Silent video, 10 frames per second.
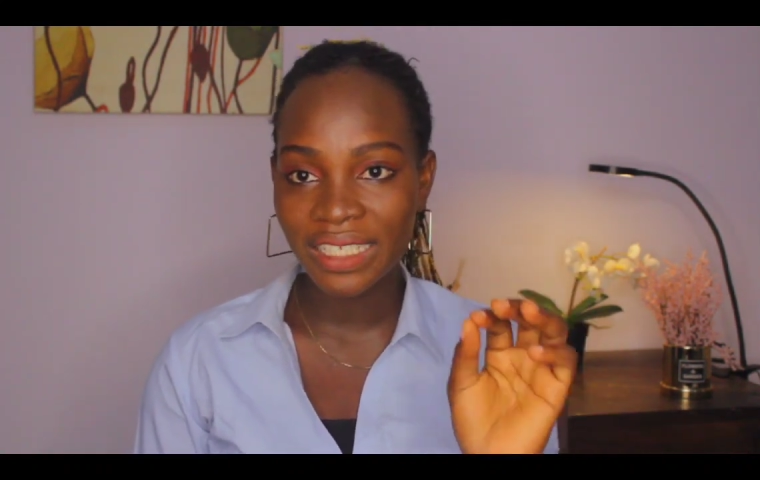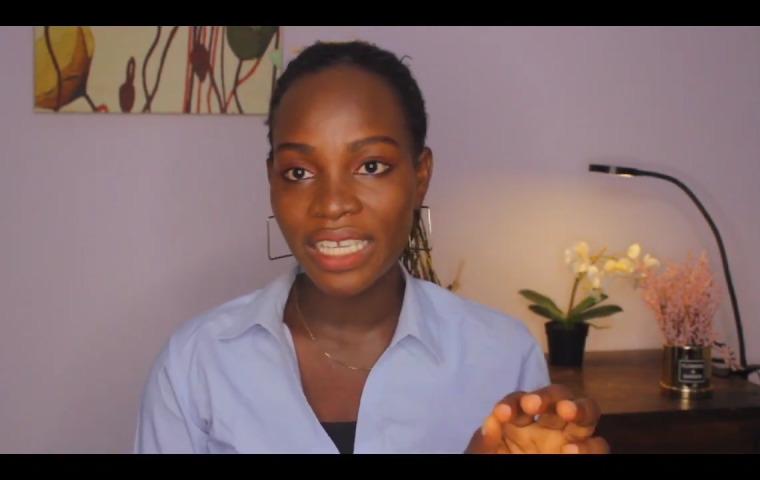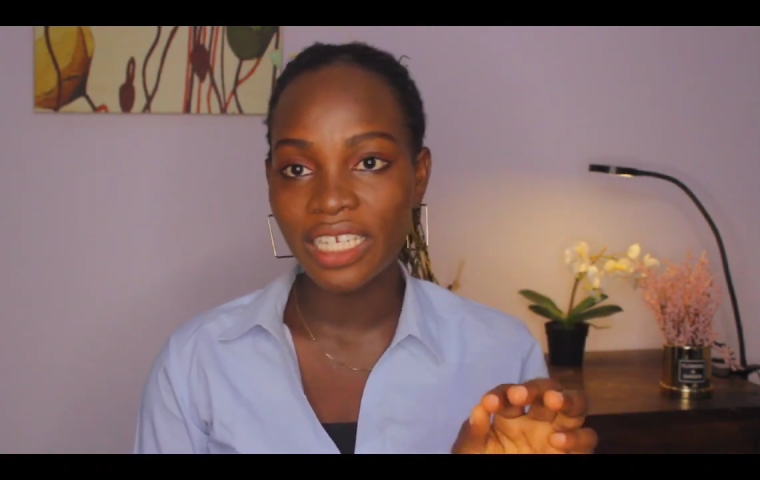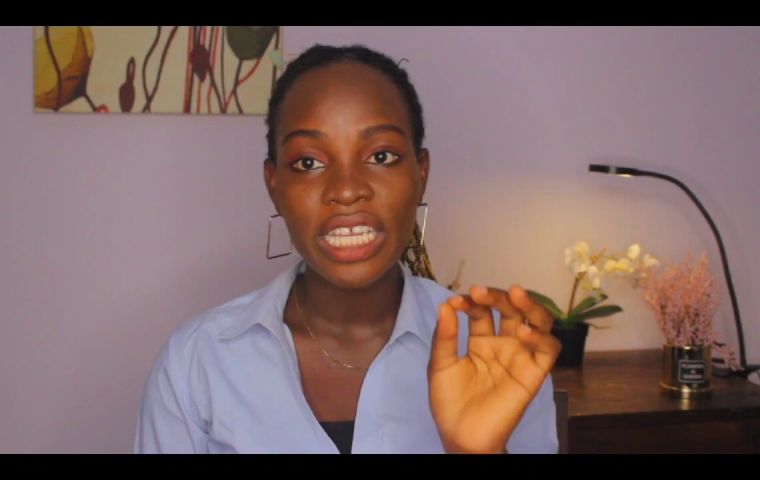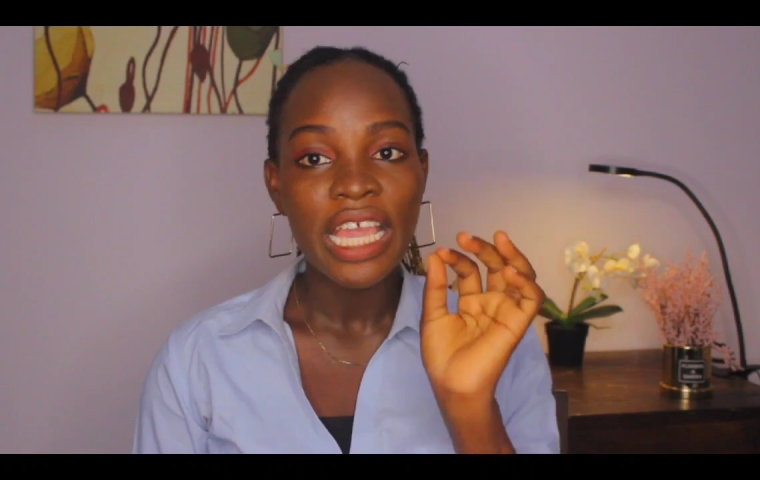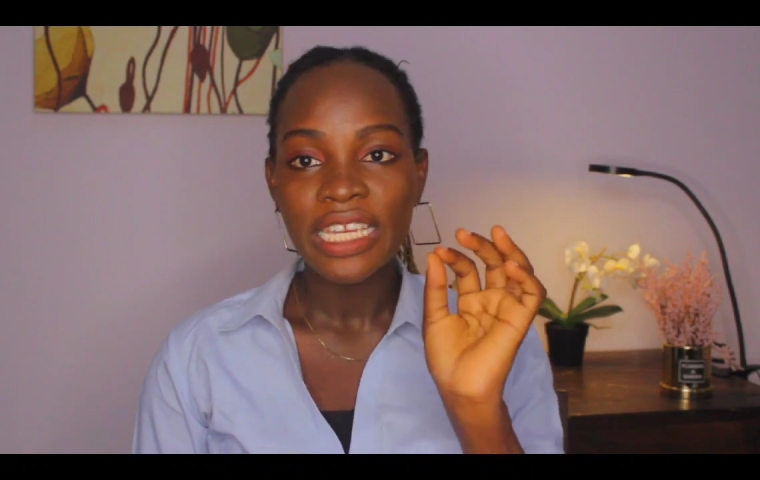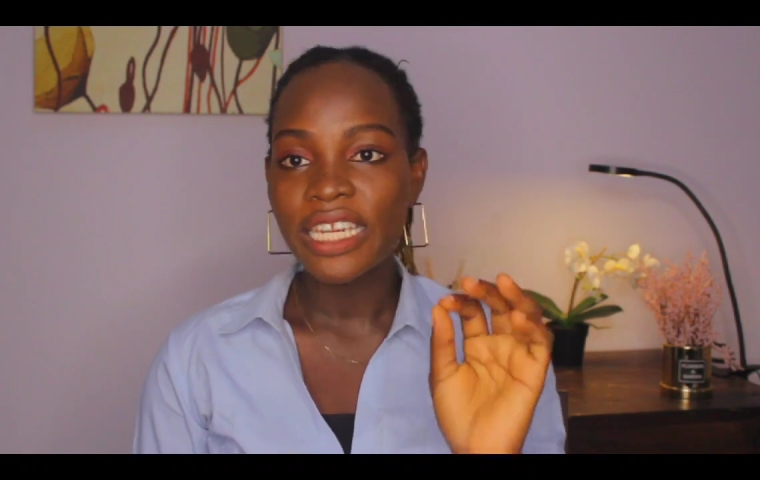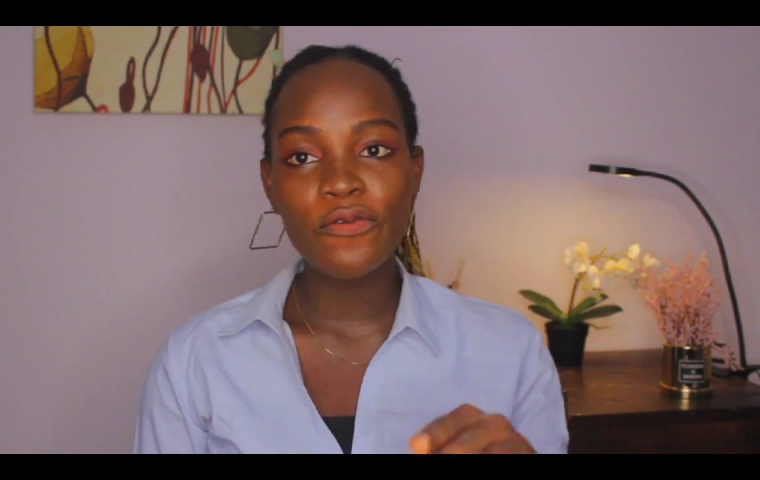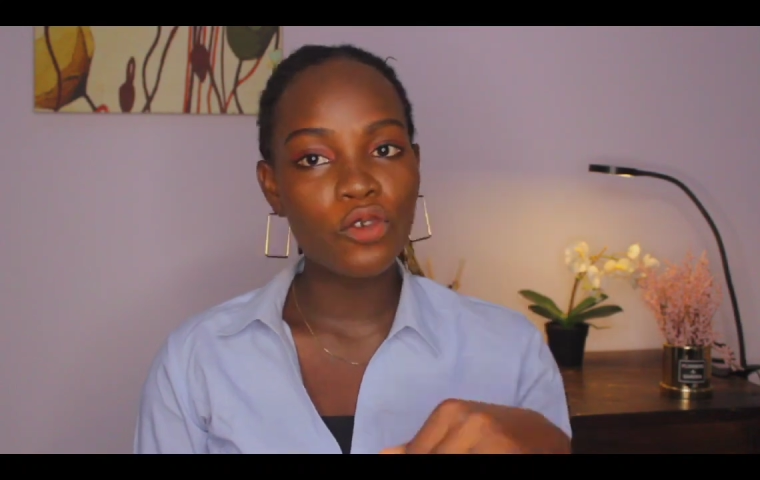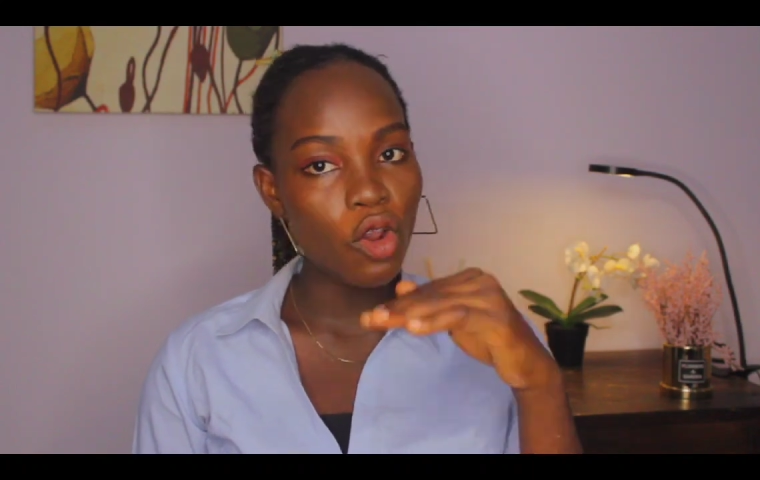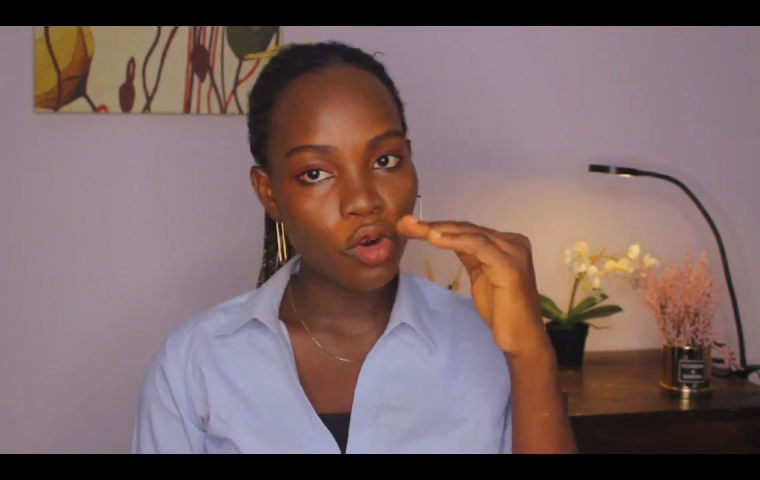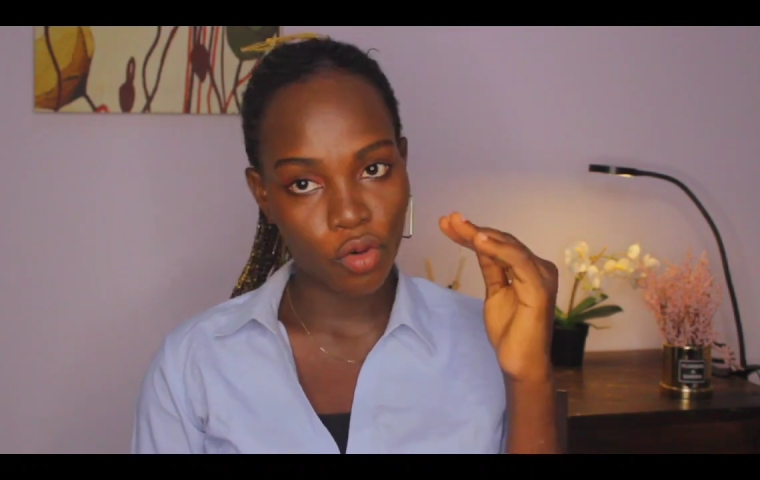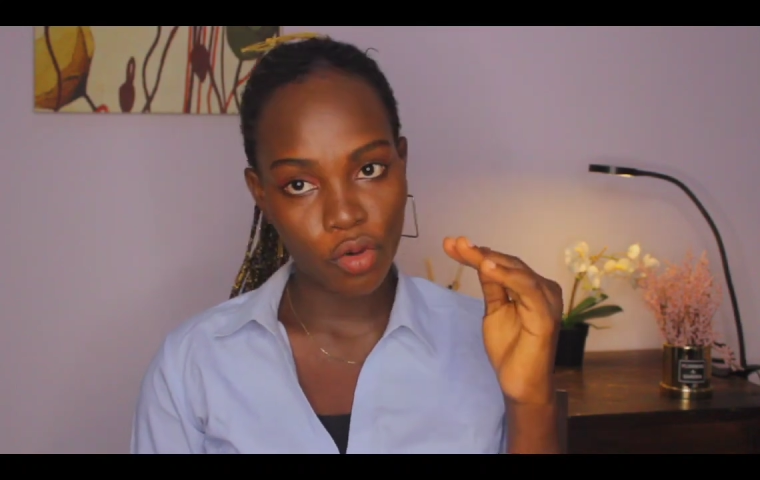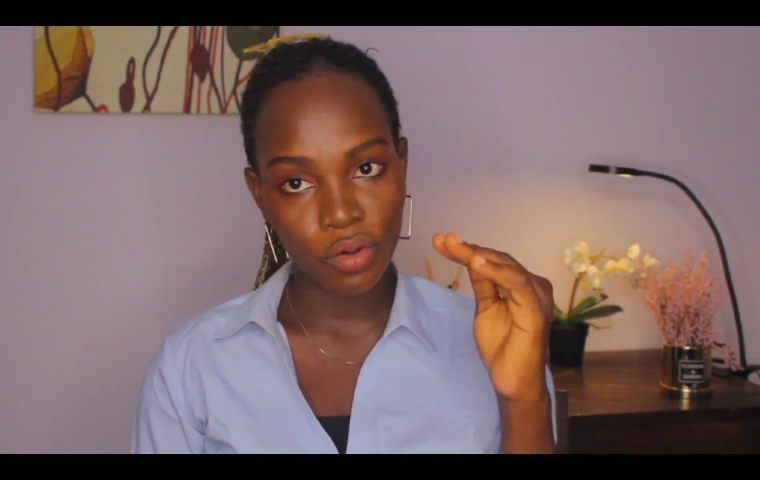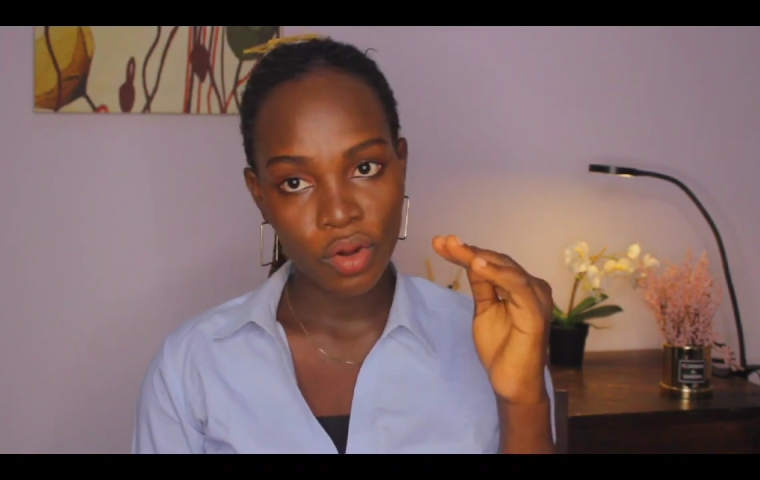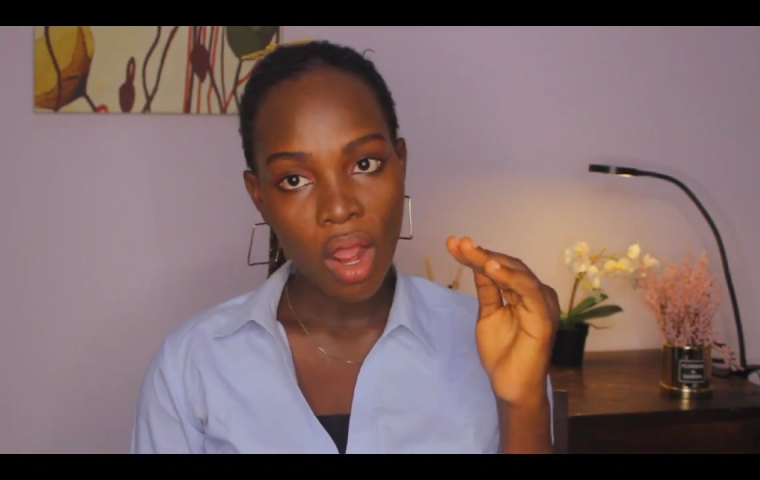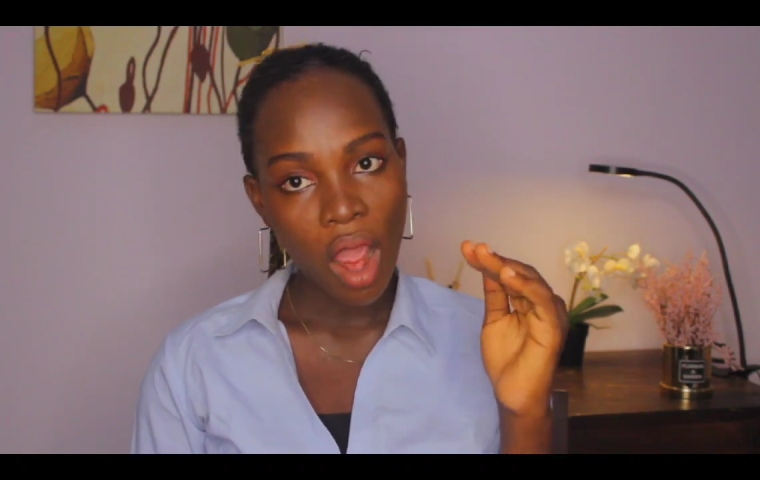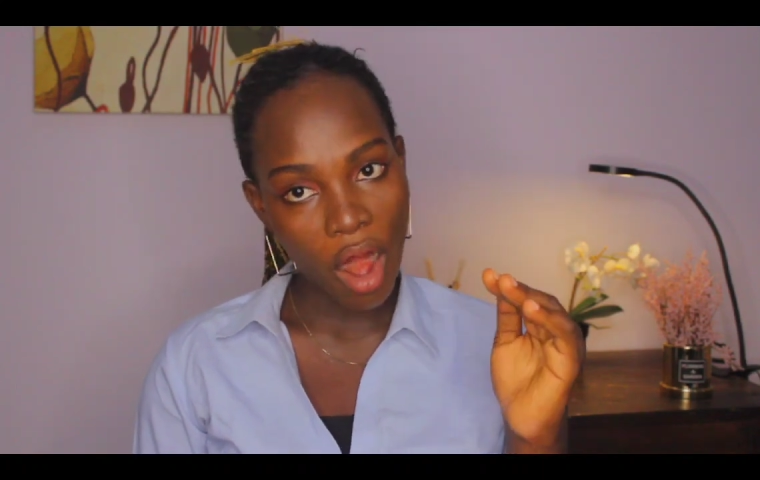stage, they've not grown.